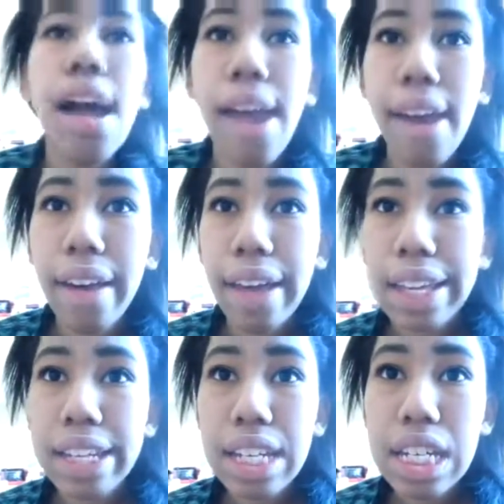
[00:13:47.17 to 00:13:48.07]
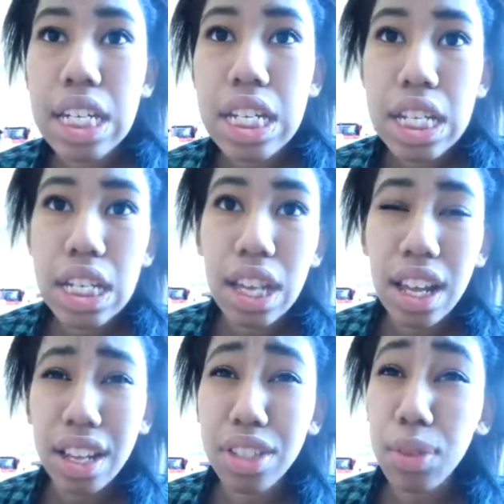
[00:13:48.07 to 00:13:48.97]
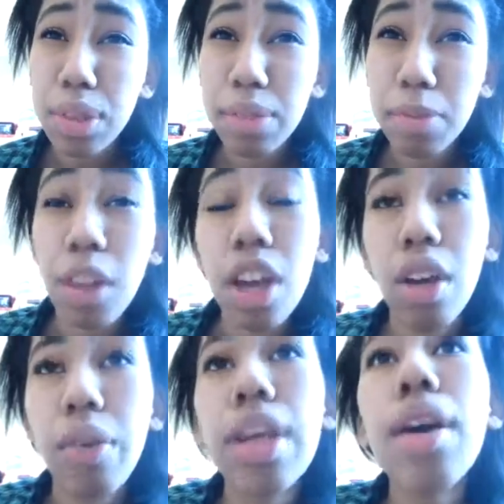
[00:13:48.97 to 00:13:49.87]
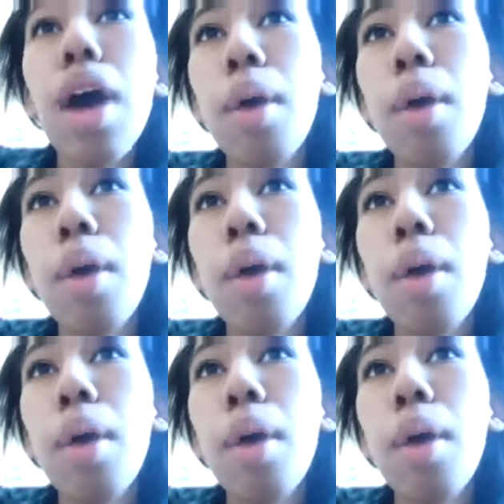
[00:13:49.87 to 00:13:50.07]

And I actually vlog all week,